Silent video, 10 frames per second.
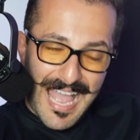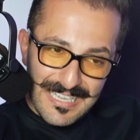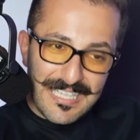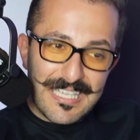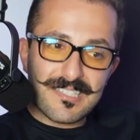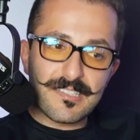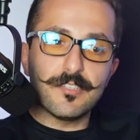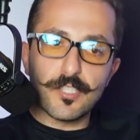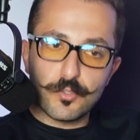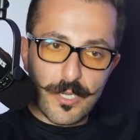at least
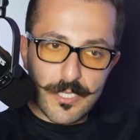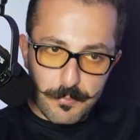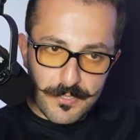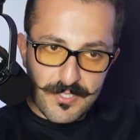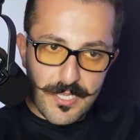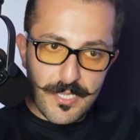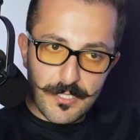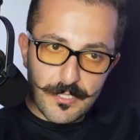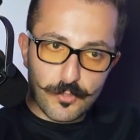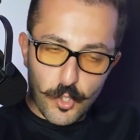10 to 20%
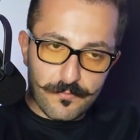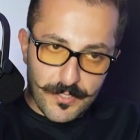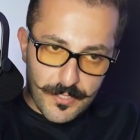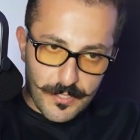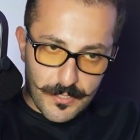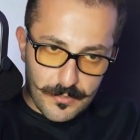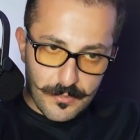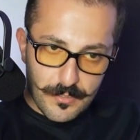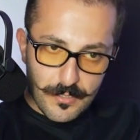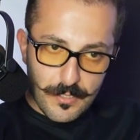year over year.
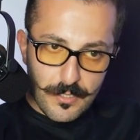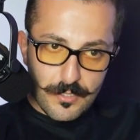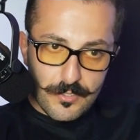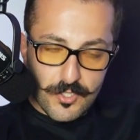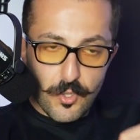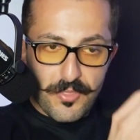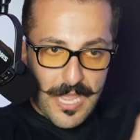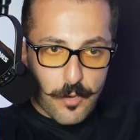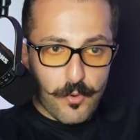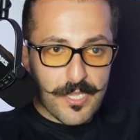So
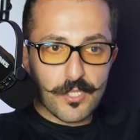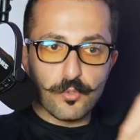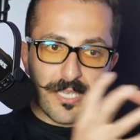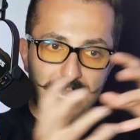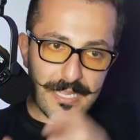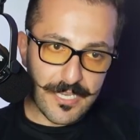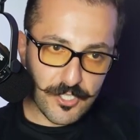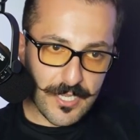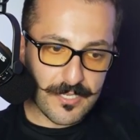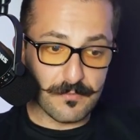that way you can
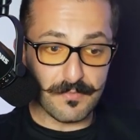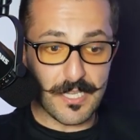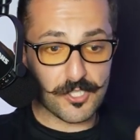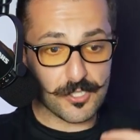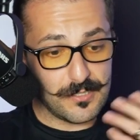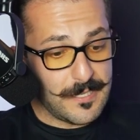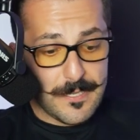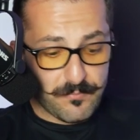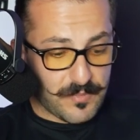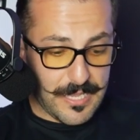hedge against inflation
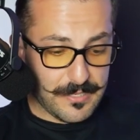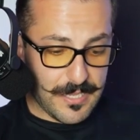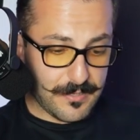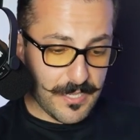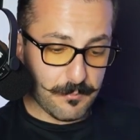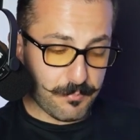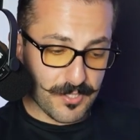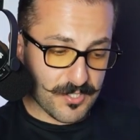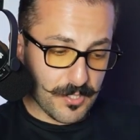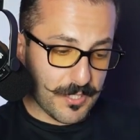and, and, and
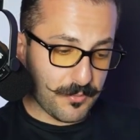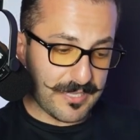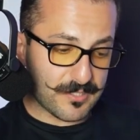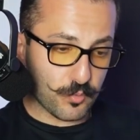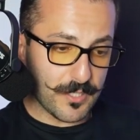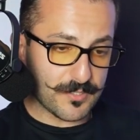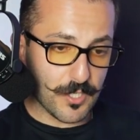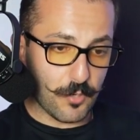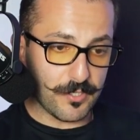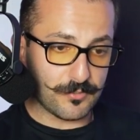personally, that's
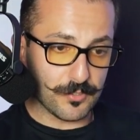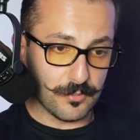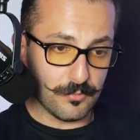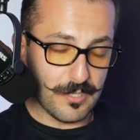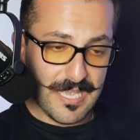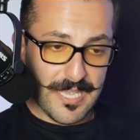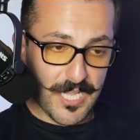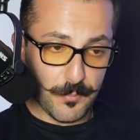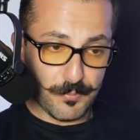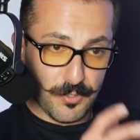what's going to
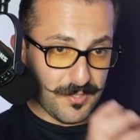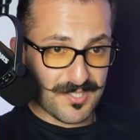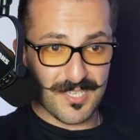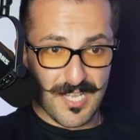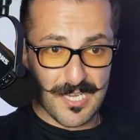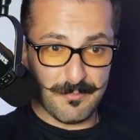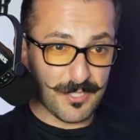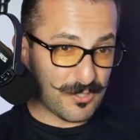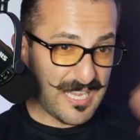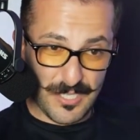help you in this
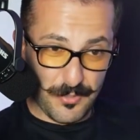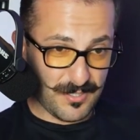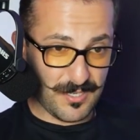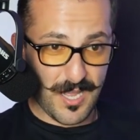economy or any other